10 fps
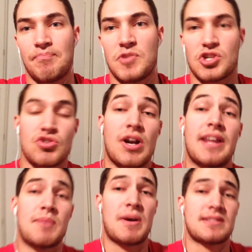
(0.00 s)
just trying
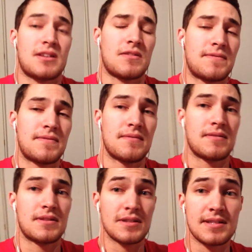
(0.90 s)
to get myself
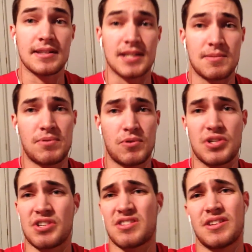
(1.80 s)
to sleep or
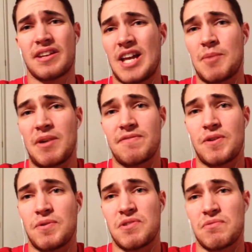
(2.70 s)
just looking at my phone,